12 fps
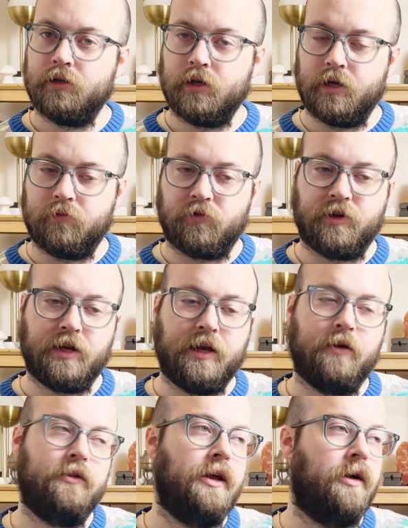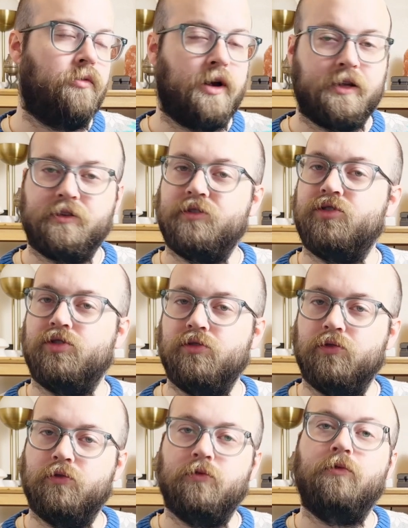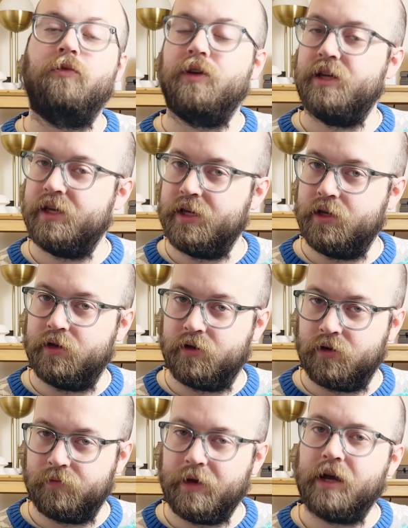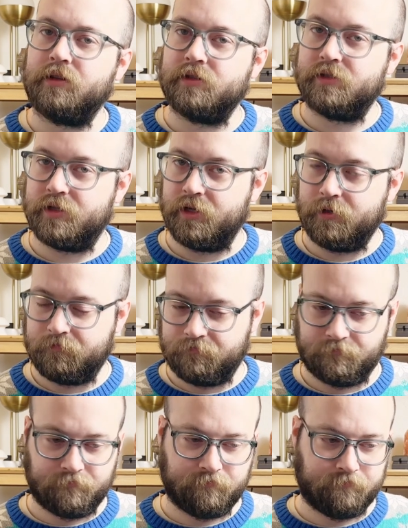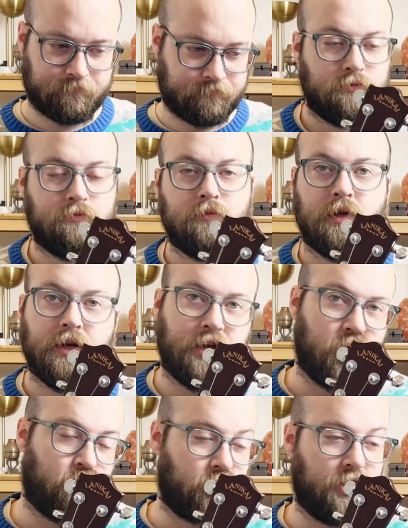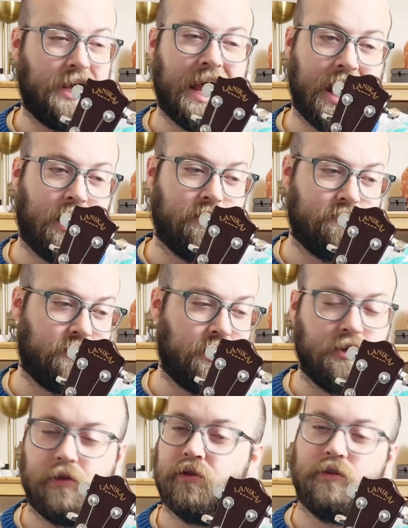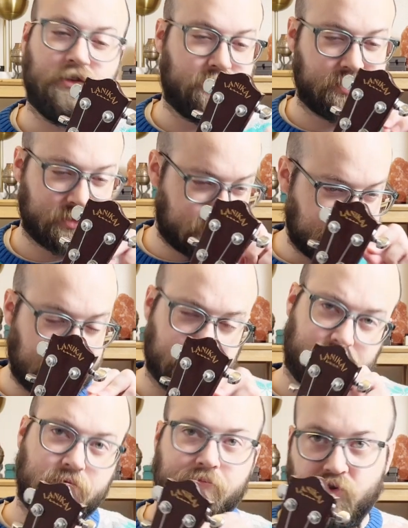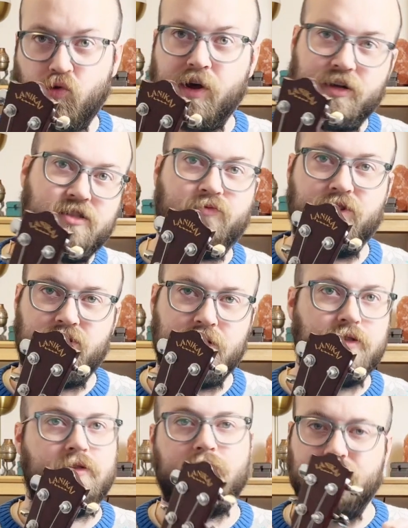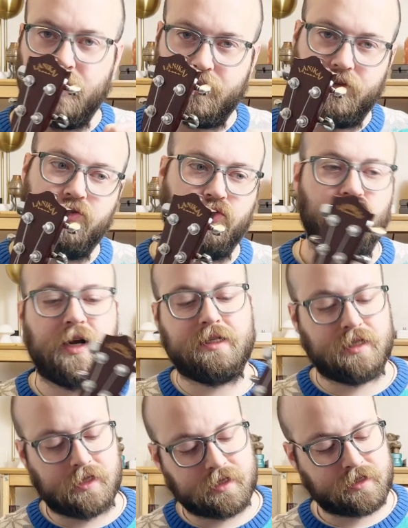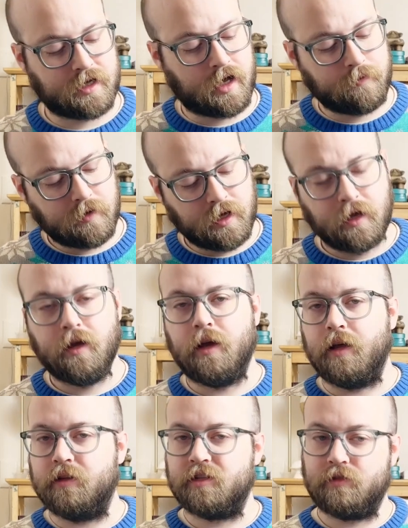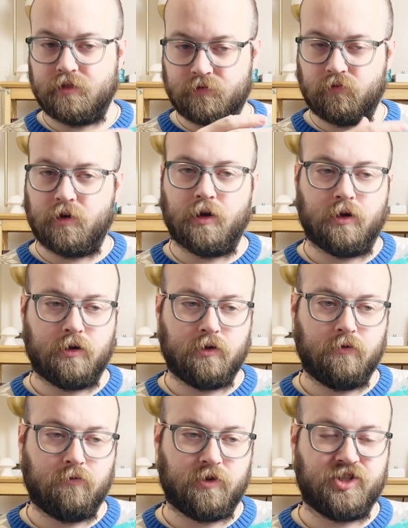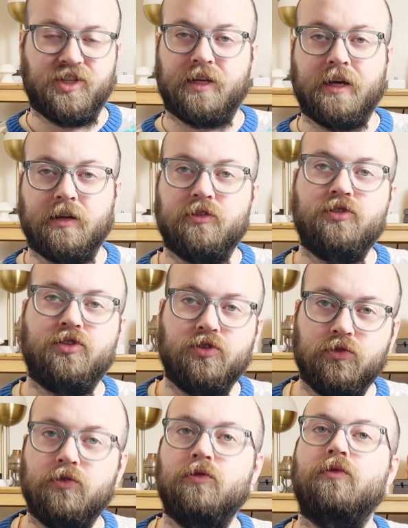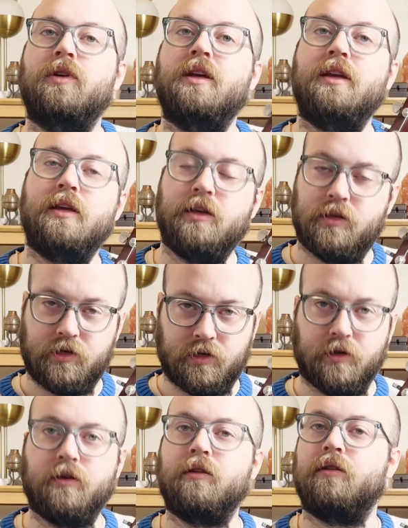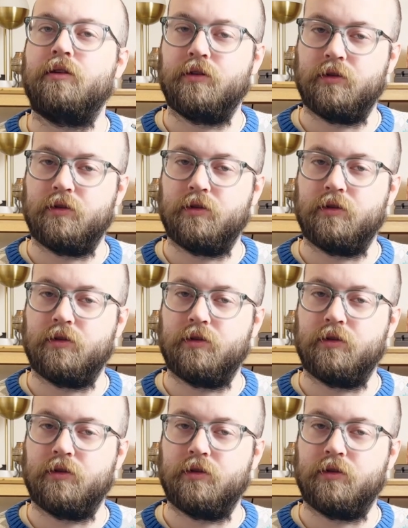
and now we're at 2 here, back to C. Here we're going to have another little set of quick switches, nothing too crazy this time. And this is where we're singing 2 here.